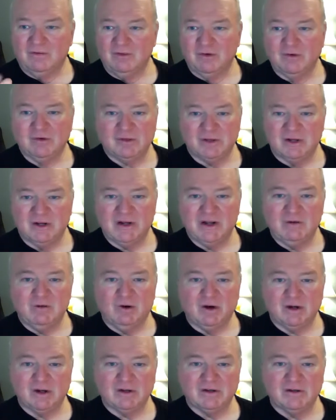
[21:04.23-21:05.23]
Mussolini
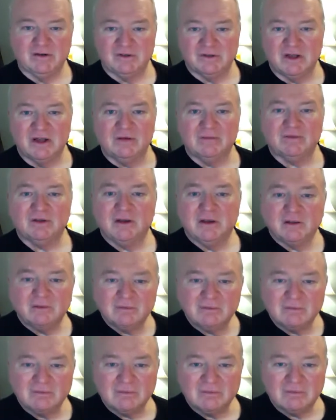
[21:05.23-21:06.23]
wanted to do
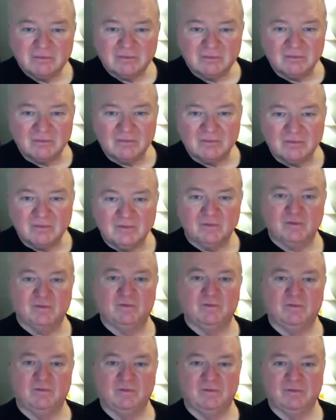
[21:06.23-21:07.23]
something,
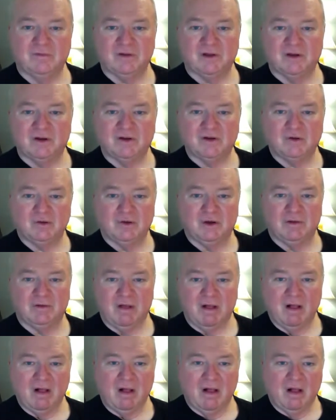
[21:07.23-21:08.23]
going to do it.
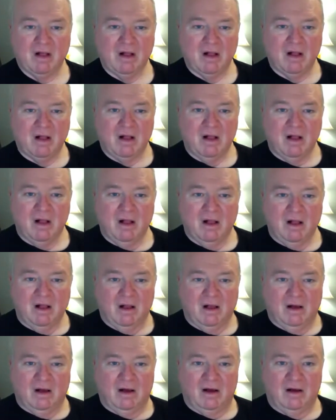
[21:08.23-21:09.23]

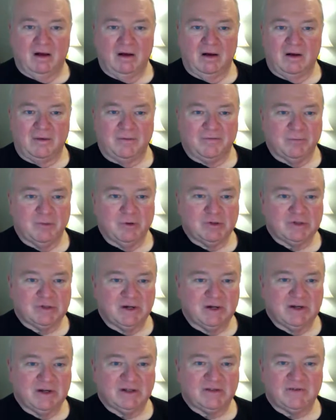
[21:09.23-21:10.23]

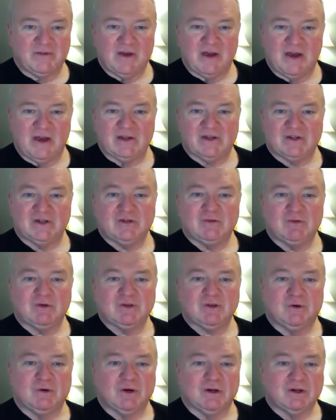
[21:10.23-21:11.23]
Mussolini's fascists
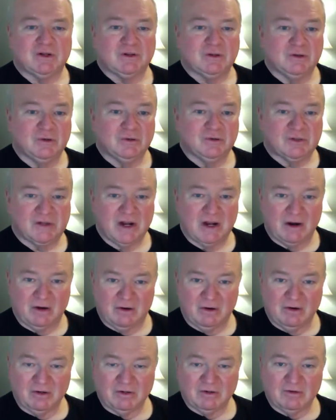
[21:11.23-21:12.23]
resorted to
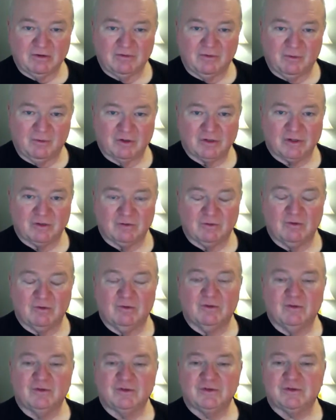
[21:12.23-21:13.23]
terror to enforce their
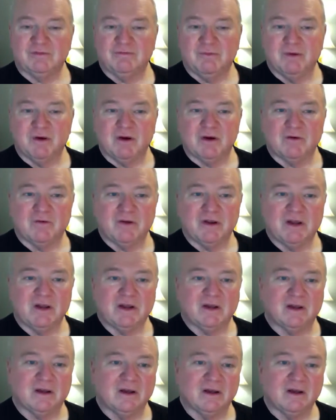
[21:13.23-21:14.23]
rules, murdering